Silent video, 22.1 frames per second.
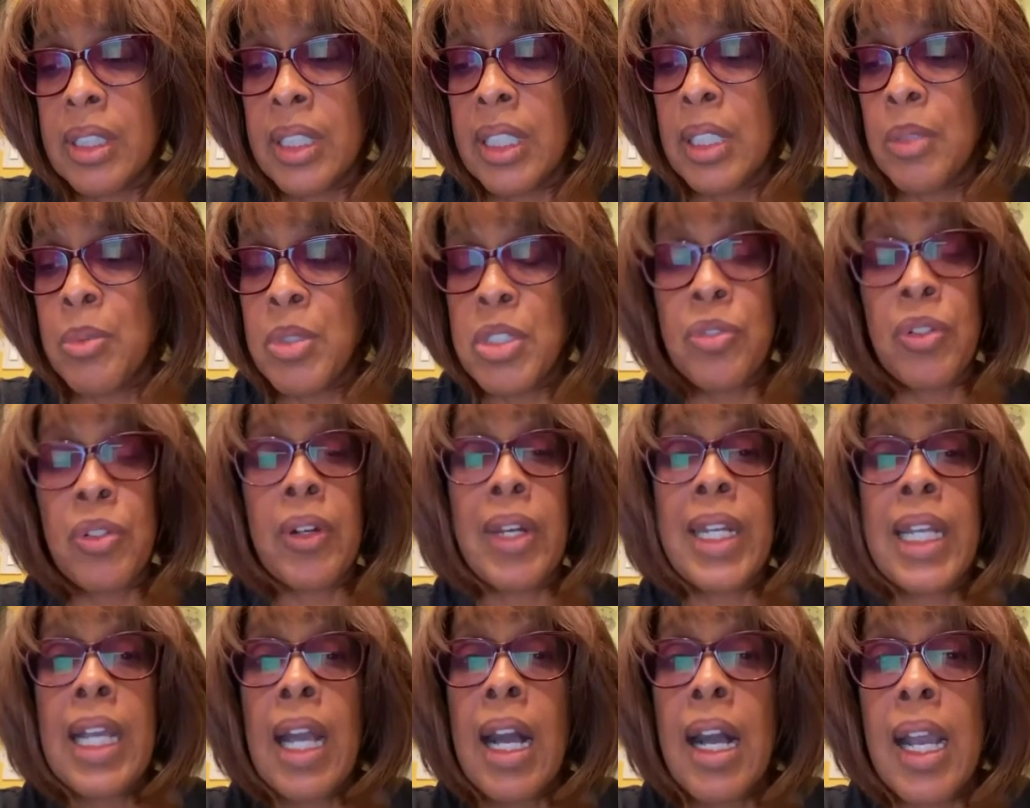He was
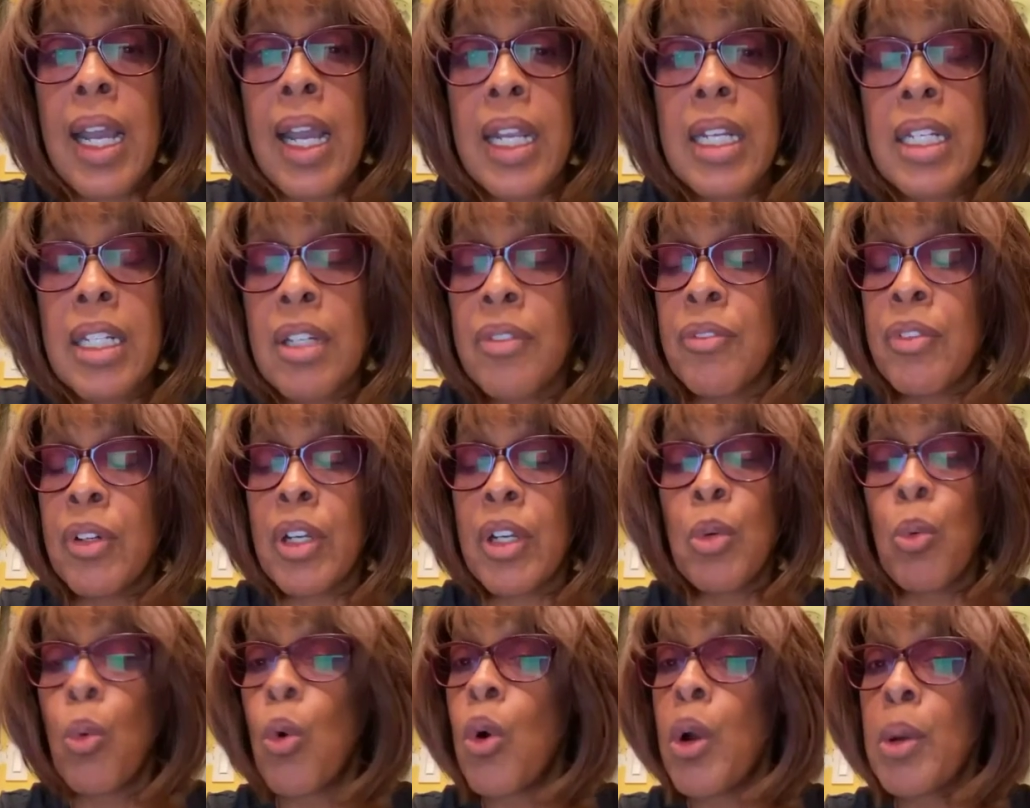very kind and
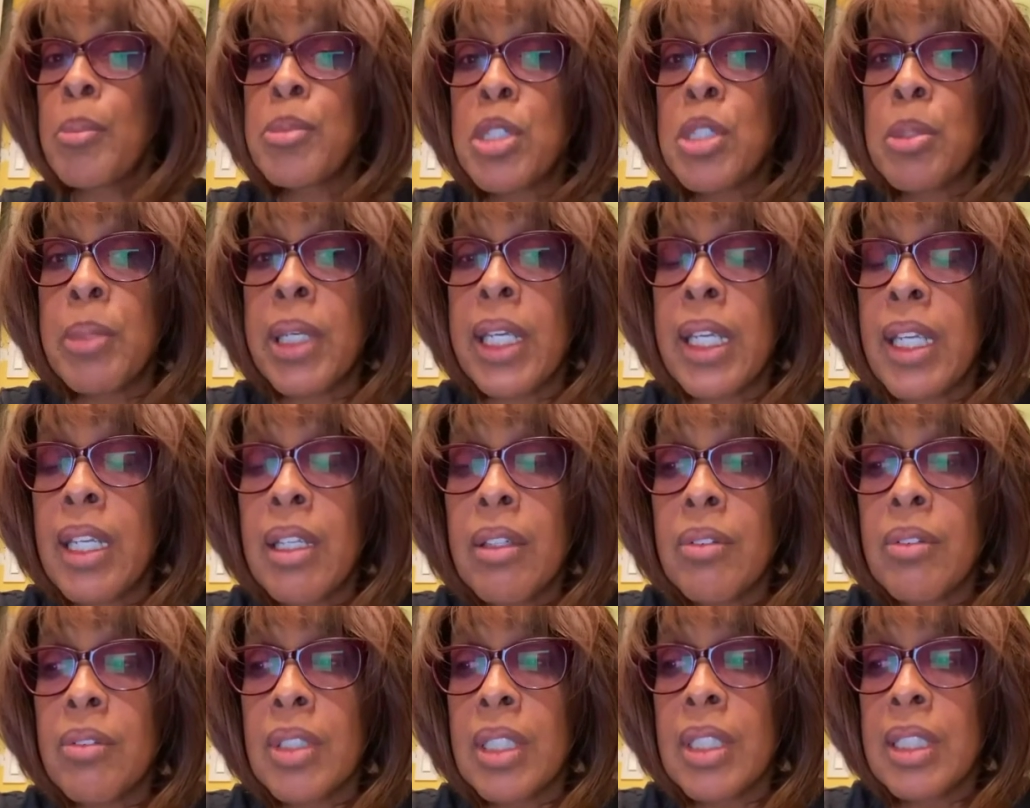very warm to
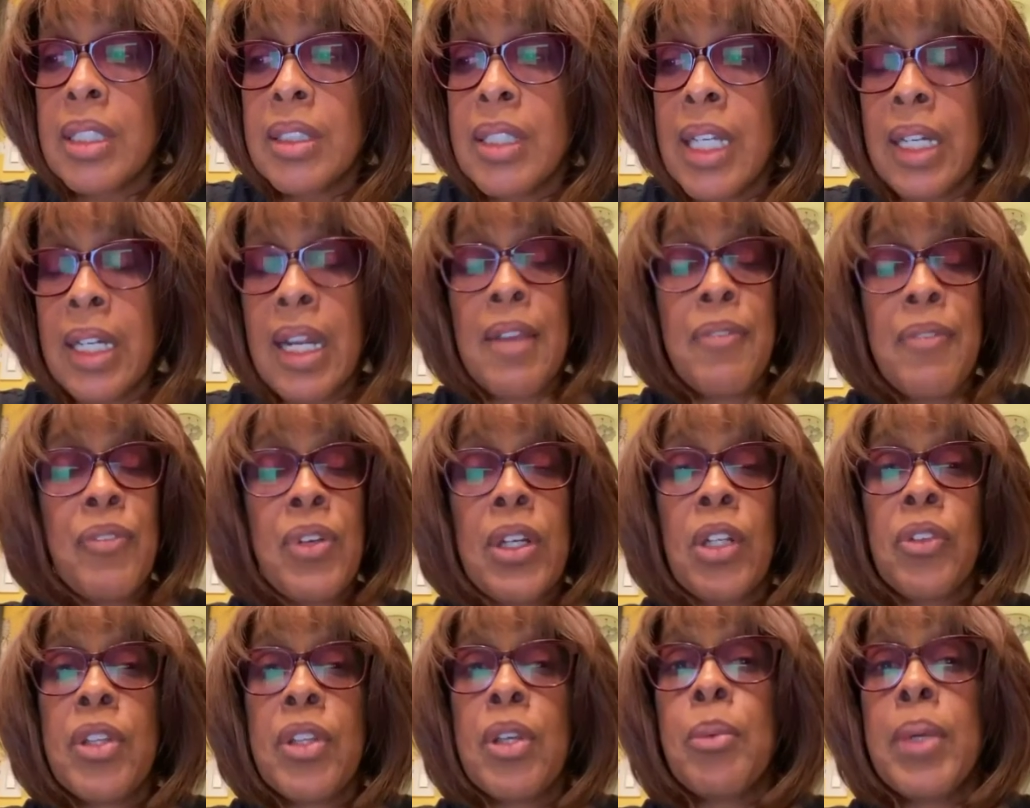me, and I
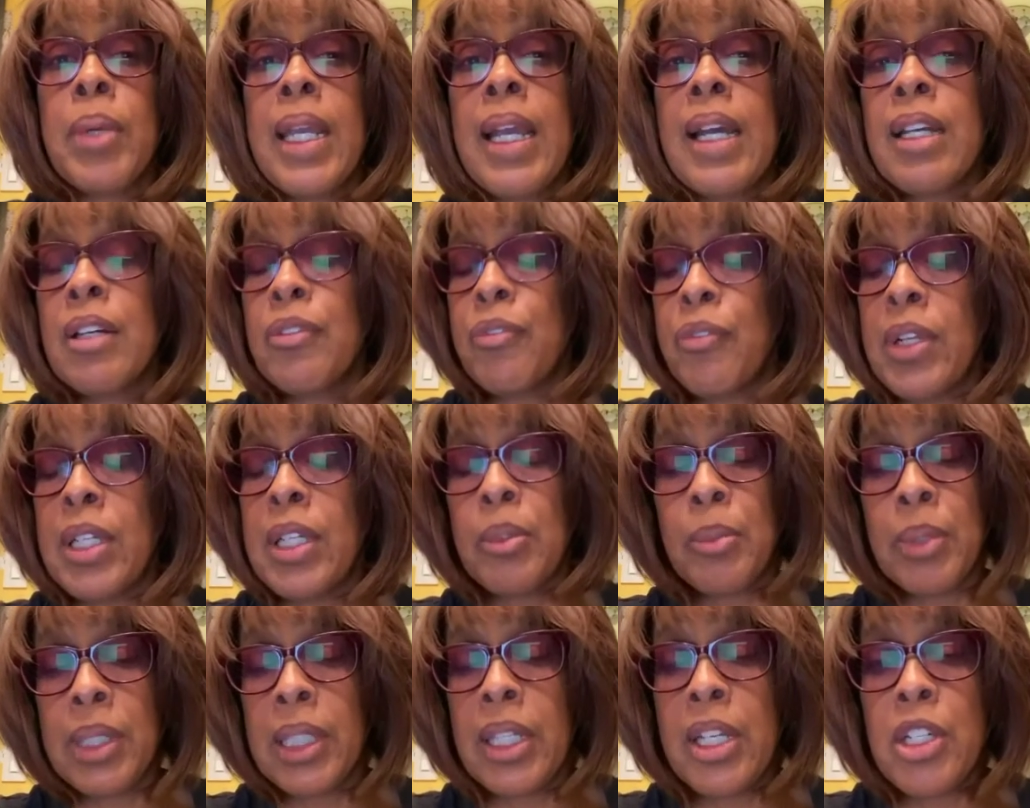felt that we had a
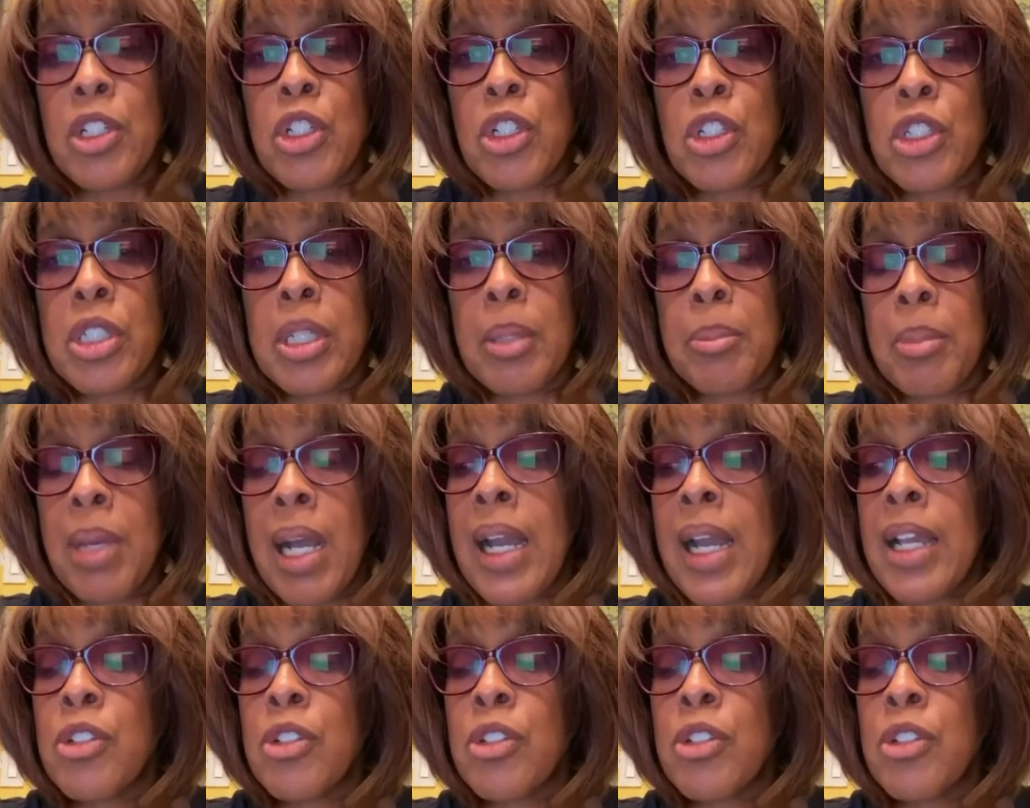friendly relationship.